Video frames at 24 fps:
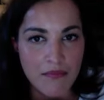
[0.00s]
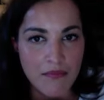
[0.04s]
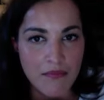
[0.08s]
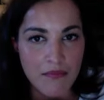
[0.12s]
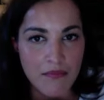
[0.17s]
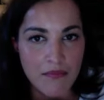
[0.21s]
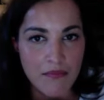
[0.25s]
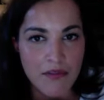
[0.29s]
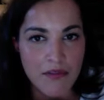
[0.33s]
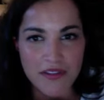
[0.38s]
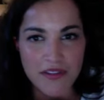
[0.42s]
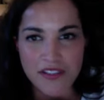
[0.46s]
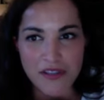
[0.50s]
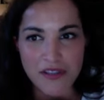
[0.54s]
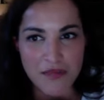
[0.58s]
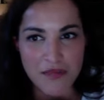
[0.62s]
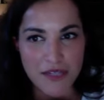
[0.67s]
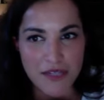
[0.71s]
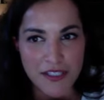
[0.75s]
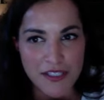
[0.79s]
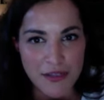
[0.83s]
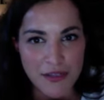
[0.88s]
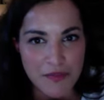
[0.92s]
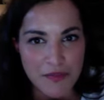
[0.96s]
But some
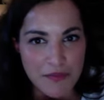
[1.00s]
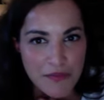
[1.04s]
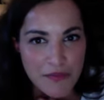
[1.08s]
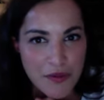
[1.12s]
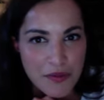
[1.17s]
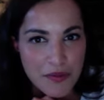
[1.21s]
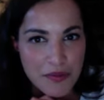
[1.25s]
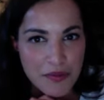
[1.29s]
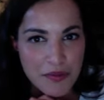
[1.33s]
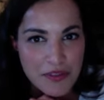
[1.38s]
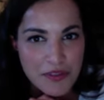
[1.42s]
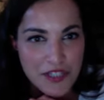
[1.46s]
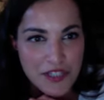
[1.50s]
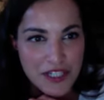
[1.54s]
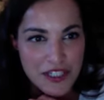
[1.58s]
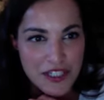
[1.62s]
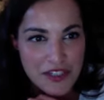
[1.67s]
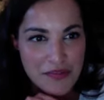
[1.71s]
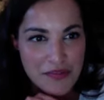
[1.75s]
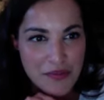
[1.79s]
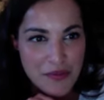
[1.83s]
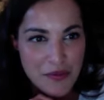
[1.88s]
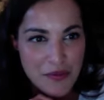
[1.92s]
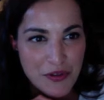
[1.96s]
days I probably dread it a
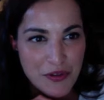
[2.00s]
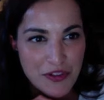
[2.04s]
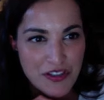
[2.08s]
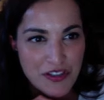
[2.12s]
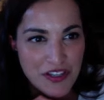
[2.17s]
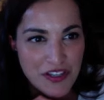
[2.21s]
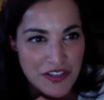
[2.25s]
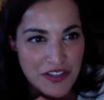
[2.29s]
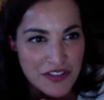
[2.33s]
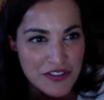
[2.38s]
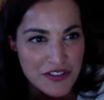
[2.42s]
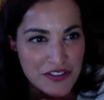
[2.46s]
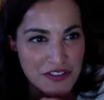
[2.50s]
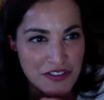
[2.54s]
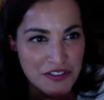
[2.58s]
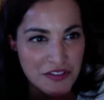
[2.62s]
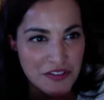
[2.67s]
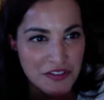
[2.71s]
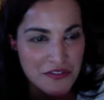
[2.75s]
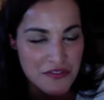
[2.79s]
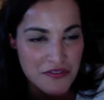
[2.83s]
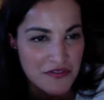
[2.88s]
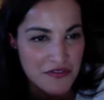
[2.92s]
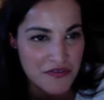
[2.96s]
bit more than others. If
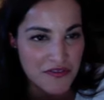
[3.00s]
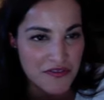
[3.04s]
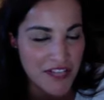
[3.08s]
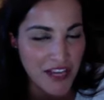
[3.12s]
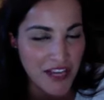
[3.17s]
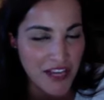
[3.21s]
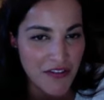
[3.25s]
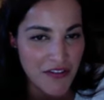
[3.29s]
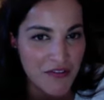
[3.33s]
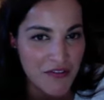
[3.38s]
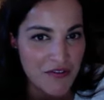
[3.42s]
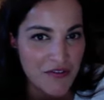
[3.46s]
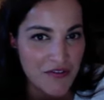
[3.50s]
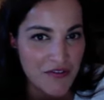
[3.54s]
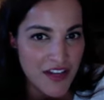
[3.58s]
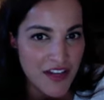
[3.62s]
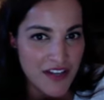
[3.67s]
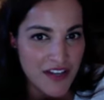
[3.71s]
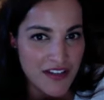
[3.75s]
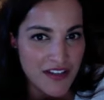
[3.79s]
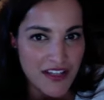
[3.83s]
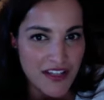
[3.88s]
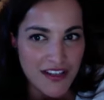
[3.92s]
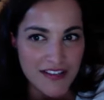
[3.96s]
we've had
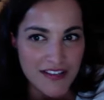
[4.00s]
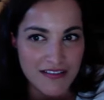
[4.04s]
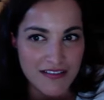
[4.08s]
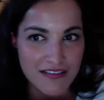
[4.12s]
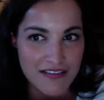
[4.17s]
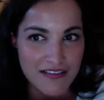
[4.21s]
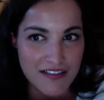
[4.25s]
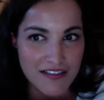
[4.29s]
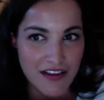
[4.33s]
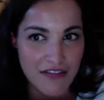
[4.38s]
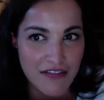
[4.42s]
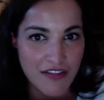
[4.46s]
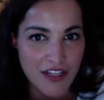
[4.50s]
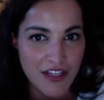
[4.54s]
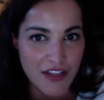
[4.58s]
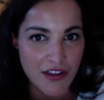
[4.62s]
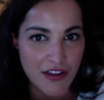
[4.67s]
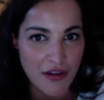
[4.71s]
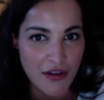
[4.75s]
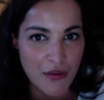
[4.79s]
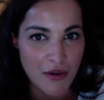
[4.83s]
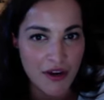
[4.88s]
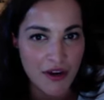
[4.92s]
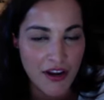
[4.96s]
like a really
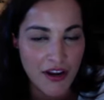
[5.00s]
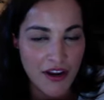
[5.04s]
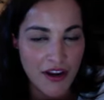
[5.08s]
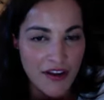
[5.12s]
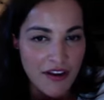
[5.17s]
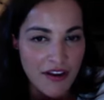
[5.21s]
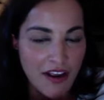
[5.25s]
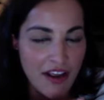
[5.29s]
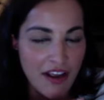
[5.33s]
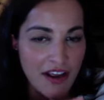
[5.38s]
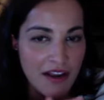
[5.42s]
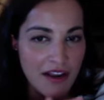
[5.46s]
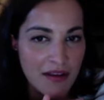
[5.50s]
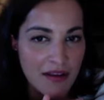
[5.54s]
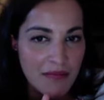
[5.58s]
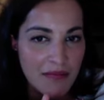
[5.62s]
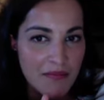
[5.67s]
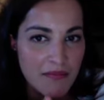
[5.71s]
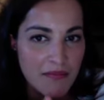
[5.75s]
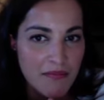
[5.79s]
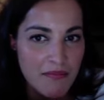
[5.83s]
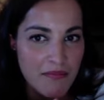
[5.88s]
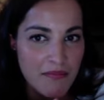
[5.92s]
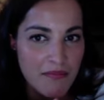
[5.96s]
long workout.
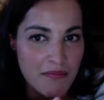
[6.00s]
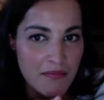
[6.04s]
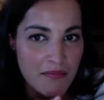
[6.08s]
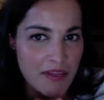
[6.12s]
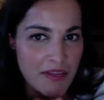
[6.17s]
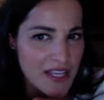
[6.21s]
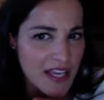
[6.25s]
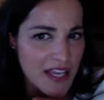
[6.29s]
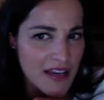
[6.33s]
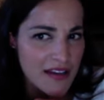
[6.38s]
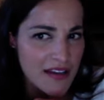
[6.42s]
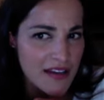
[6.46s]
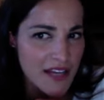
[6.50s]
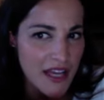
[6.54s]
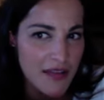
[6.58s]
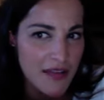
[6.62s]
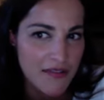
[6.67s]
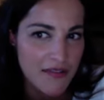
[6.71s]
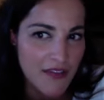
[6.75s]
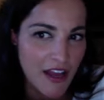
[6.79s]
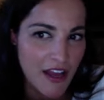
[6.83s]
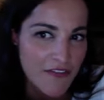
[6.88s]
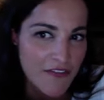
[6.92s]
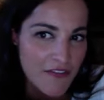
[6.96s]
But yeah,
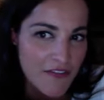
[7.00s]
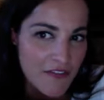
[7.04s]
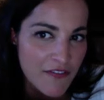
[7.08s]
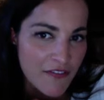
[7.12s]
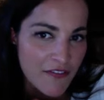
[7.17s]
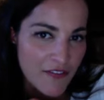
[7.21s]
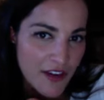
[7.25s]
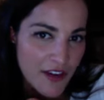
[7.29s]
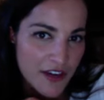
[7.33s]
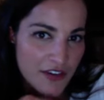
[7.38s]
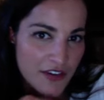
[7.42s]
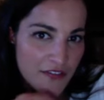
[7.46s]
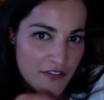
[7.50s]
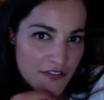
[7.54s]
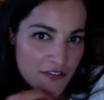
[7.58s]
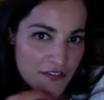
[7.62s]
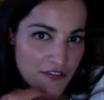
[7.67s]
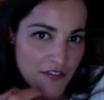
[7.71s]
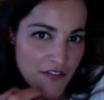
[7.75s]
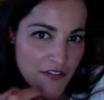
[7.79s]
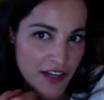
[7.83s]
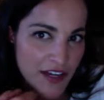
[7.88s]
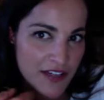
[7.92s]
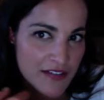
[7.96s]
I've find it
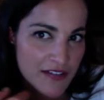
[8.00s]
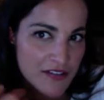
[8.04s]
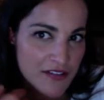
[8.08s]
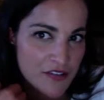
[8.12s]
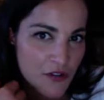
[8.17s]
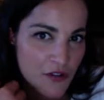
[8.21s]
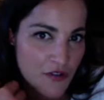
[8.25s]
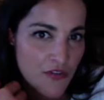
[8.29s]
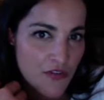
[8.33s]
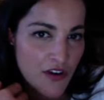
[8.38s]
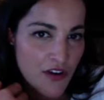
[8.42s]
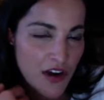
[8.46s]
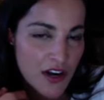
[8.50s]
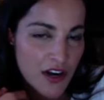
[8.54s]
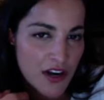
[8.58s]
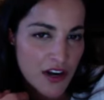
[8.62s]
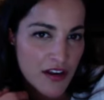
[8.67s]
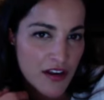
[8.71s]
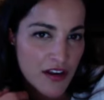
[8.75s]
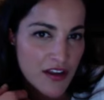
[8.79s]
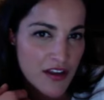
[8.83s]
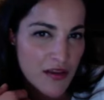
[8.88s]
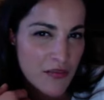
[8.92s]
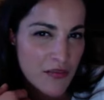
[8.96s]
fine so far.
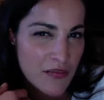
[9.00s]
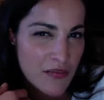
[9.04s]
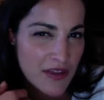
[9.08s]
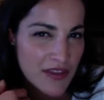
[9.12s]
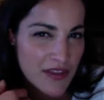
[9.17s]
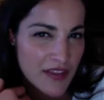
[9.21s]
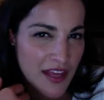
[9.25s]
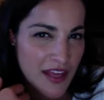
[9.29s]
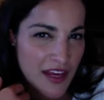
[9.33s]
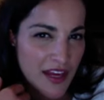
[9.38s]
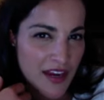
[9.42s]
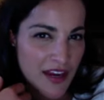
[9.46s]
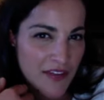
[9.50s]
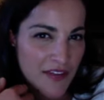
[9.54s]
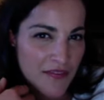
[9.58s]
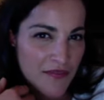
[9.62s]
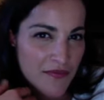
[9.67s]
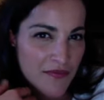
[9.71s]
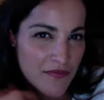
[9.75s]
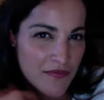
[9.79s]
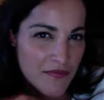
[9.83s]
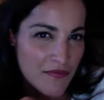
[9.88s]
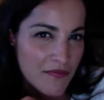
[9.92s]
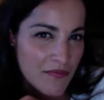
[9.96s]
But then I've
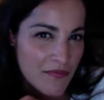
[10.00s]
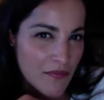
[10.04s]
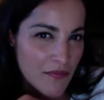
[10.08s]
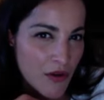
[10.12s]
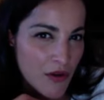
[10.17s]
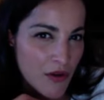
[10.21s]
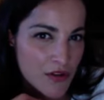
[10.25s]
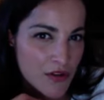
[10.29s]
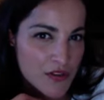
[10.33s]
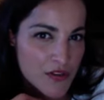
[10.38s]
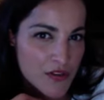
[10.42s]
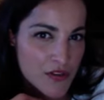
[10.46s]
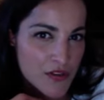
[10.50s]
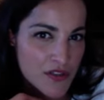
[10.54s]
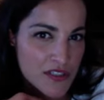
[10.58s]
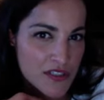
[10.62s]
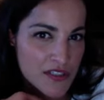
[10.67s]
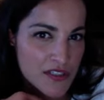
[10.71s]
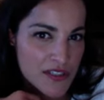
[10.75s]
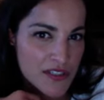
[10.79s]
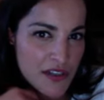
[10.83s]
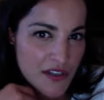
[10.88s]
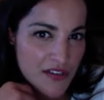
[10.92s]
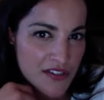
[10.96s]
also
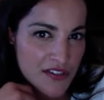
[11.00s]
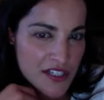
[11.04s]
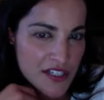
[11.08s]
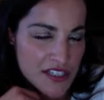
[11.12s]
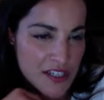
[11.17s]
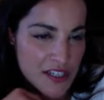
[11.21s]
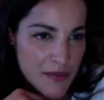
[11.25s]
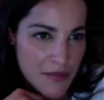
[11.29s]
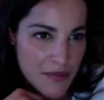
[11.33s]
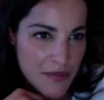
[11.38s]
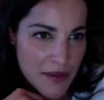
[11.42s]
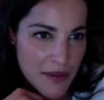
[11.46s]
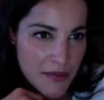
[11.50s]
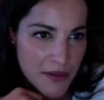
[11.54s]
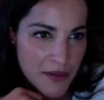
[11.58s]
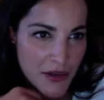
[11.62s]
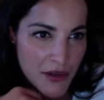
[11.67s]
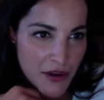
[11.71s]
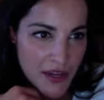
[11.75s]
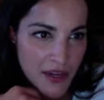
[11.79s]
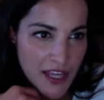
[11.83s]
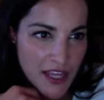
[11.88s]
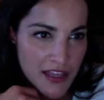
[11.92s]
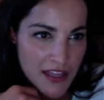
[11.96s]
noticed on other days that I'm maybe not
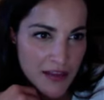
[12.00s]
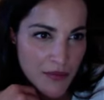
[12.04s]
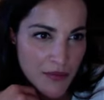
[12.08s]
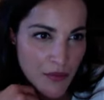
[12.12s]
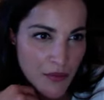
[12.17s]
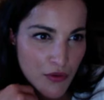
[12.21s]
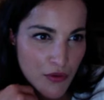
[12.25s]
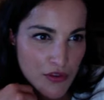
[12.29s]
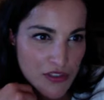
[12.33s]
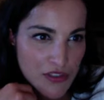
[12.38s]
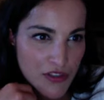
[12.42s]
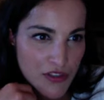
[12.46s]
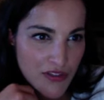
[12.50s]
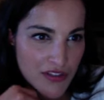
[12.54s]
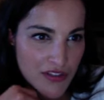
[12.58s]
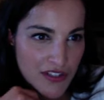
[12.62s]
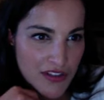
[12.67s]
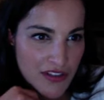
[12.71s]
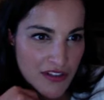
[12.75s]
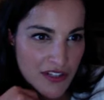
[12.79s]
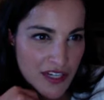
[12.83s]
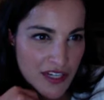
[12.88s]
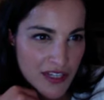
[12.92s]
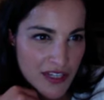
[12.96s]
getting the most of it
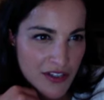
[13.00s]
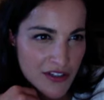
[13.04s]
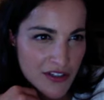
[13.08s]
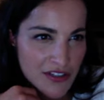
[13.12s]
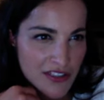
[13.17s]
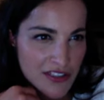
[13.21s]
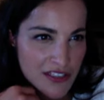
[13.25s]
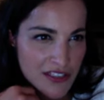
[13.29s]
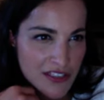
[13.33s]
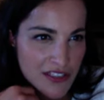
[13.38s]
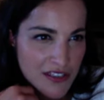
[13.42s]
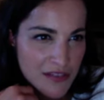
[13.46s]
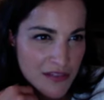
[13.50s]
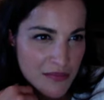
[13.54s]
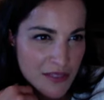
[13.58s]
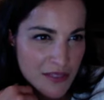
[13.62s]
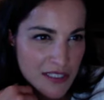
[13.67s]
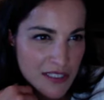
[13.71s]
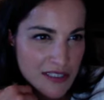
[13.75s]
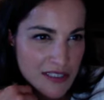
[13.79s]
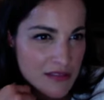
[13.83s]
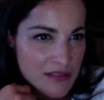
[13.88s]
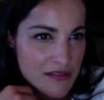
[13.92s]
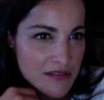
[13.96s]
that I could
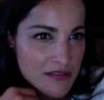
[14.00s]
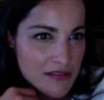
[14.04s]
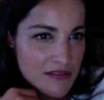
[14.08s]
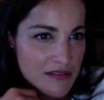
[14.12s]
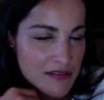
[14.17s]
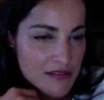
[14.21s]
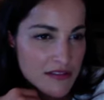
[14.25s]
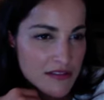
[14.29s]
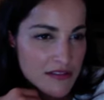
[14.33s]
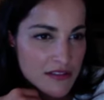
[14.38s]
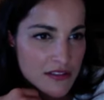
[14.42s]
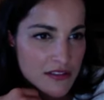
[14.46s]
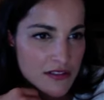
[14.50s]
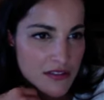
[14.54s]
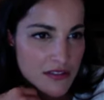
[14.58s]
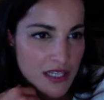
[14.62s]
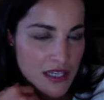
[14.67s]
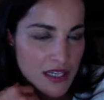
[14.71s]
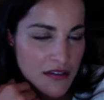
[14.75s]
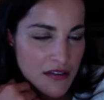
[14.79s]
be. So yeah.